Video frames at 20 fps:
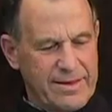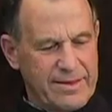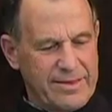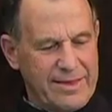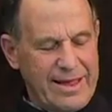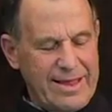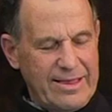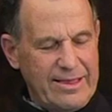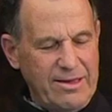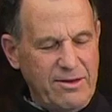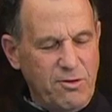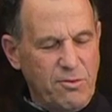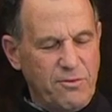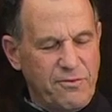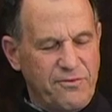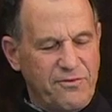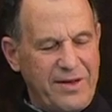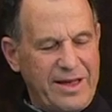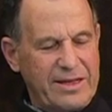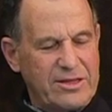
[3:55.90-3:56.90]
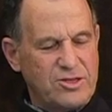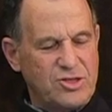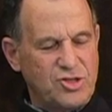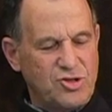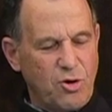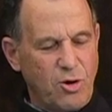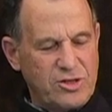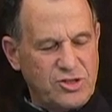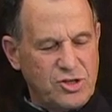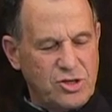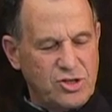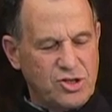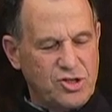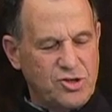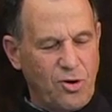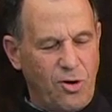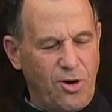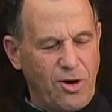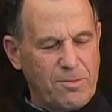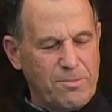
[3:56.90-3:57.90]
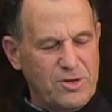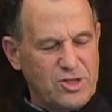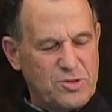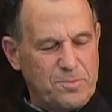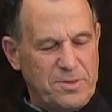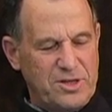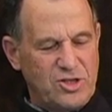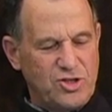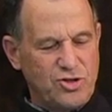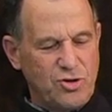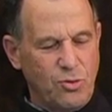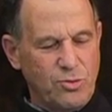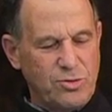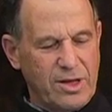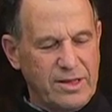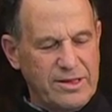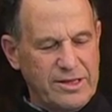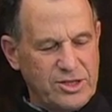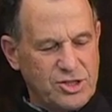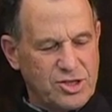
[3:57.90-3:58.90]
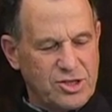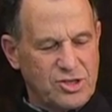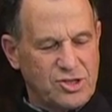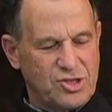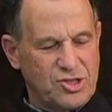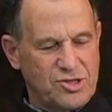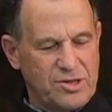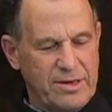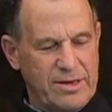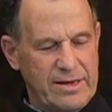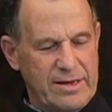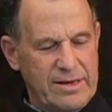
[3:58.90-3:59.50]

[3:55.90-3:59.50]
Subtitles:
That little fat sausage dog must be so delicious.